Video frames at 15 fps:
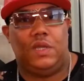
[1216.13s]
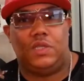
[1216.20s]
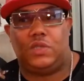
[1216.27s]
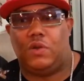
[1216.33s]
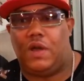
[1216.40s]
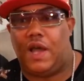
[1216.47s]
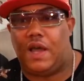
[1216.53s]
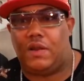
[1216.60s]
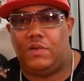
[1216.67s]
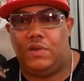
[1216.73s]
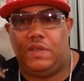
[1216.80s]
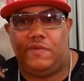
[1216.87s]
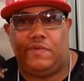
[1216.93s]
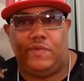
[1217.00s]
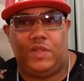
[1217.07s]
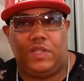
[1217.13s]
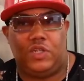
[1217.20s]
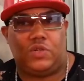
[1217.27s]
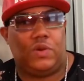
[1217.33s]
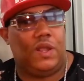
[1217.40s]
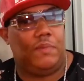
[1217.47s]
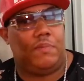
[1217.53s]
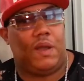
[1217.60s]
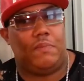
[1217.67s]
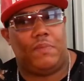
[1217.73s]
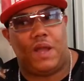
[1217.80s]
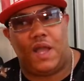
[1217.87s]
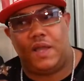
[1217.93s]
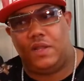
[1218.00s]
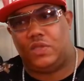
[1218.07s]
So I don't even really trip. My
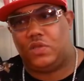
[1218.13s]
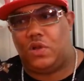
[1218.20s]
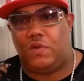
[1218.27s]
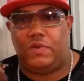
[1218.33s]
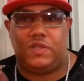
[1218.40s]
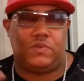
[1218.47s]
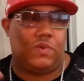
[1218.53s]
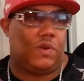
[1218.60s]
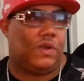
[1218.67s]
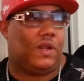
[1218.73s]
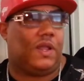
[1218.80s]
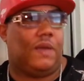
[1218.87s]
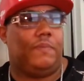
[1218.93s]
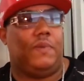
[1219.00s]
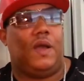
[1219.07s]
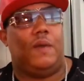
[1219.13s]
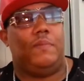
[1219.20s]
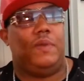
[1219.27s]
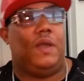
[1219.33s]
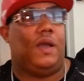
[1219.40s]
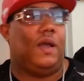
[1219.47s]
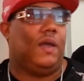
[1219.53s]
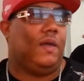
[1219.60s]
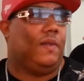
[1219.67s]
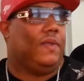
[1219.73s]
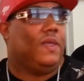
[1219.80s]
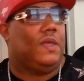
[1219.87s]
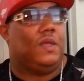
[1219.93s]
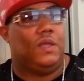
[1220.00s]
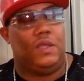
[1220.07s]
mind is always working. I'm
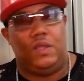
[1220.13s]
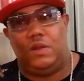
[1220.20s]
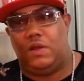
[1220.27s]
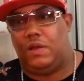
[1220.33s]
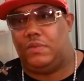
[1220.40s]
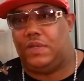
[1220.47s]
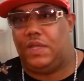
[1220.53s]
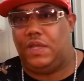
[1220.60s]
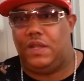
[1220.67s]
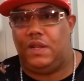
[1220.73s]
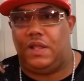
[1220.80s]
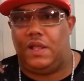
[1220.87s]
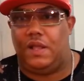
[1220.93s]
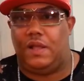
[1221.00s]
you know what I mean?